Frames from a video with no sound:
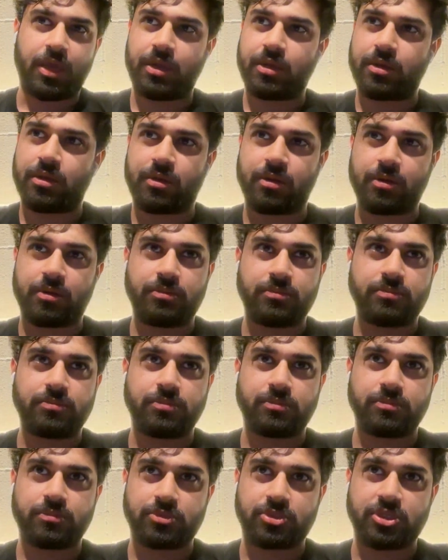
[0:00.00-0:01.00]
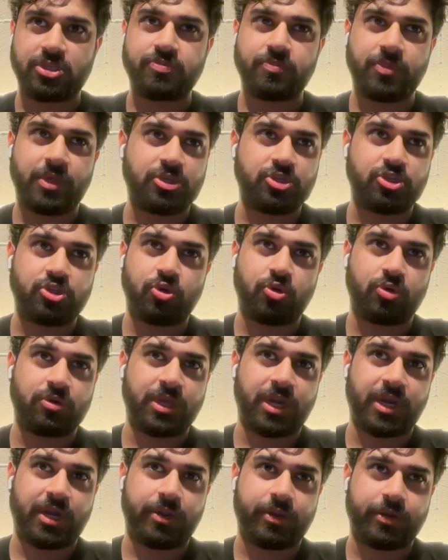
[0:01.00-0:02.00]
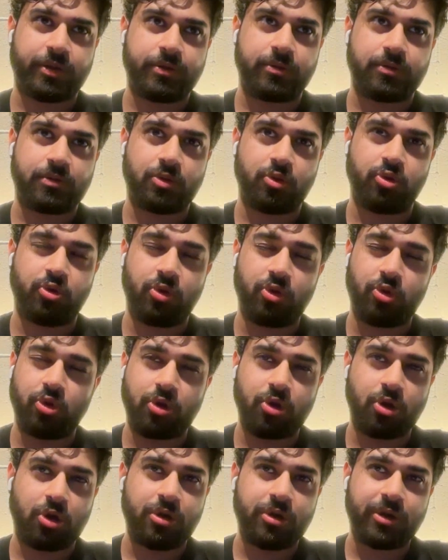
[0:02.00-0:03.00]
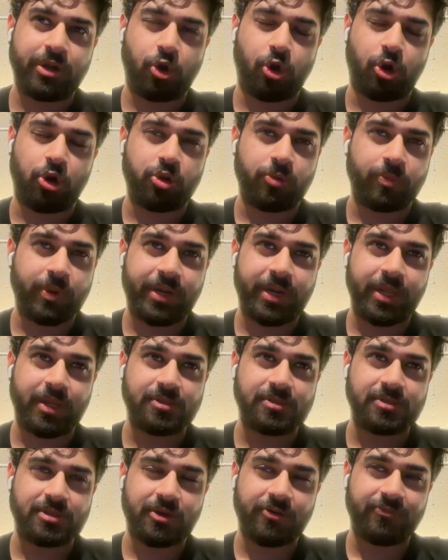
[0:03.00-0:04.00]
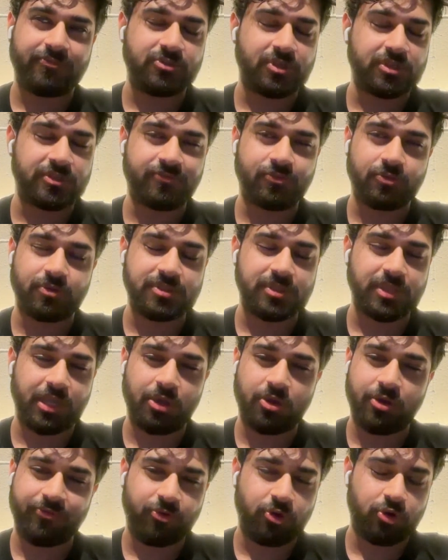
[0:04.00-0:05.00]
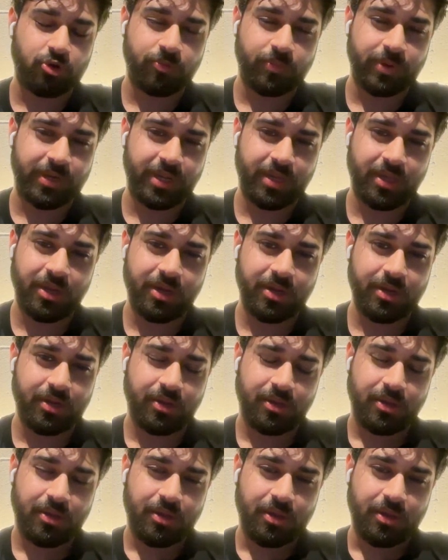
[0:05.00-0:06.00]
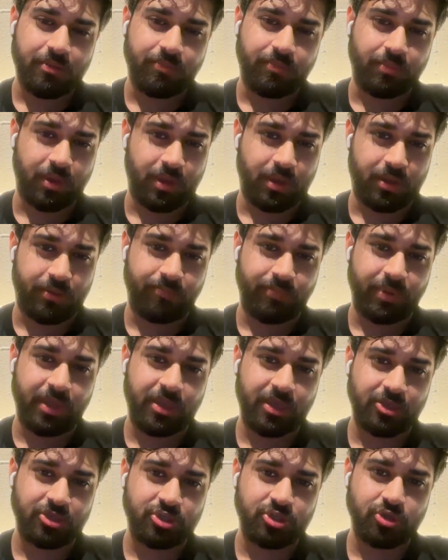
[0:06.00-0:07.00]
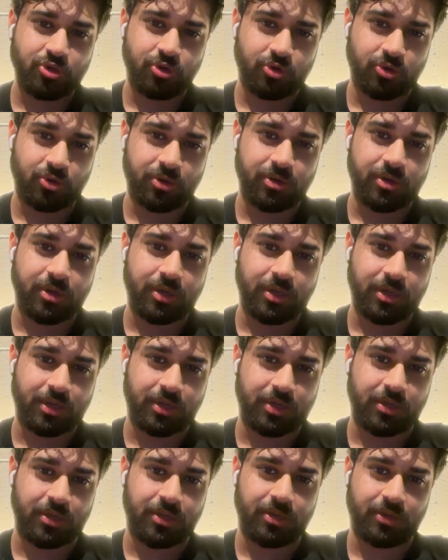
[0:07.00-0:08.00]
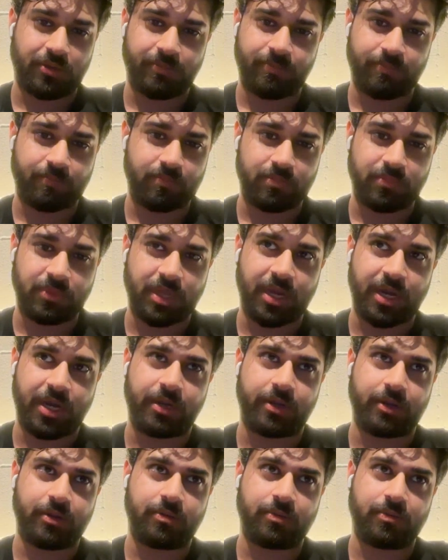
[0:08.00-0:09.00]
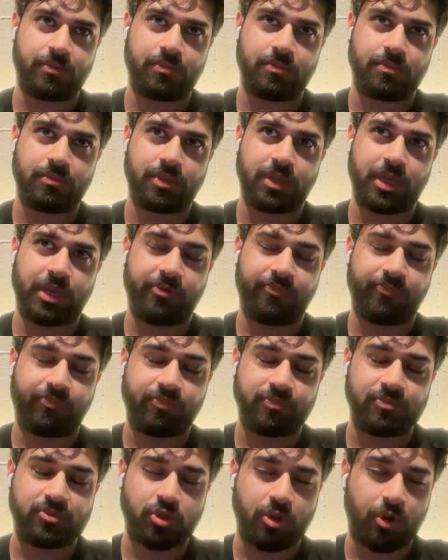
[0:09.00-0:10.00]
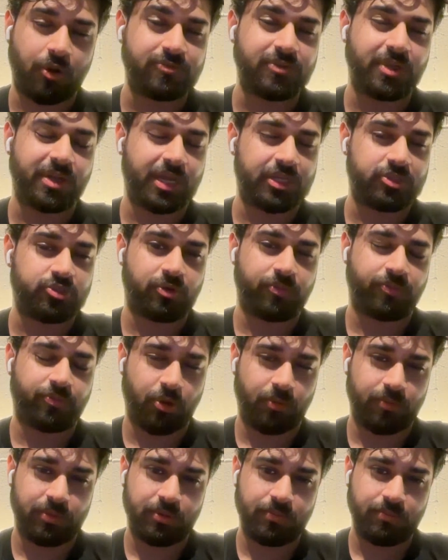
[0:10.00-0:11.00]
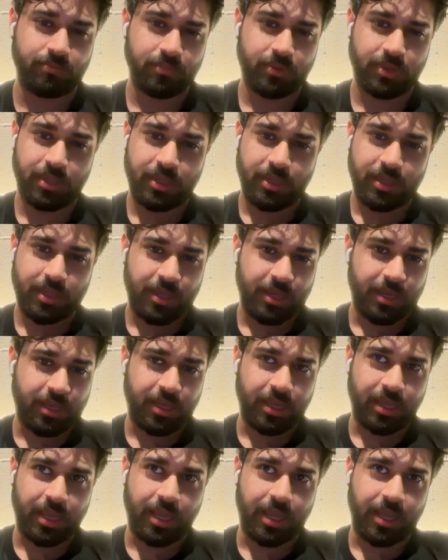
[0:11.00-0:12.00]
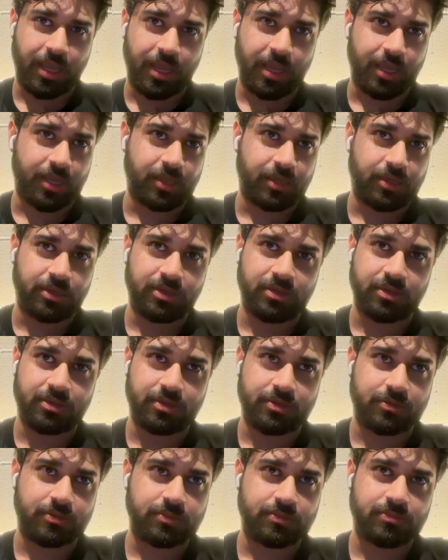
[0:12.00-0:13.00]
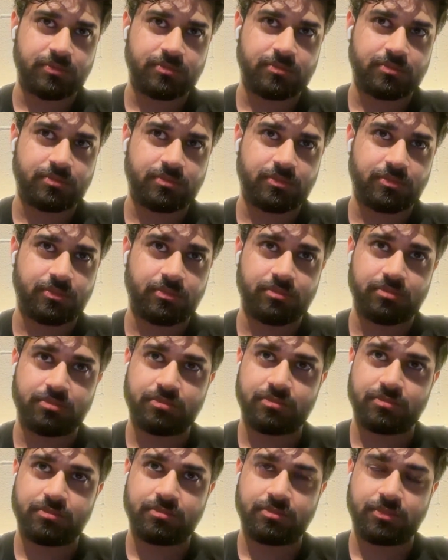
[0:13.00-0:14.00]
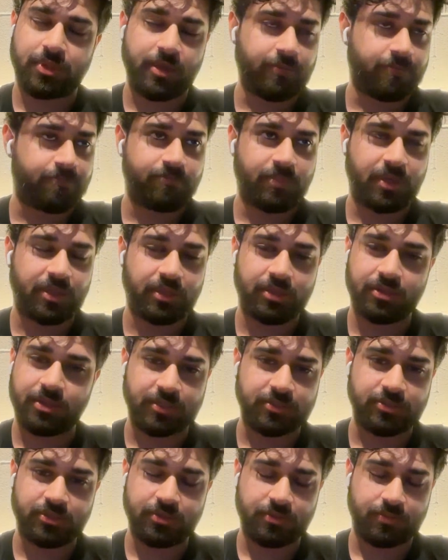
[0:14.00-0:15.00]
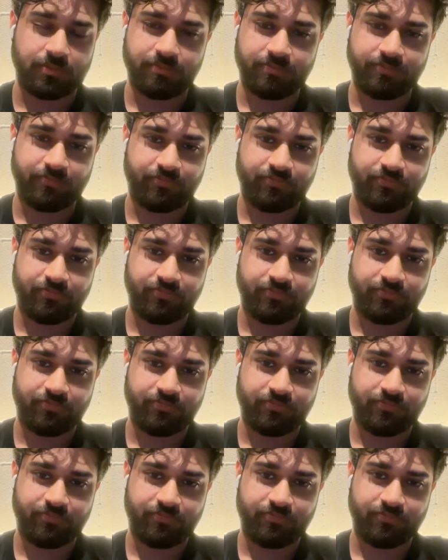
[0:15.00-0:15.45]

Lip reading: And just make sure that you're not automating stuff just for the sake of automating it. Making sure that it solves an actual problem. And yeah, I think that's it.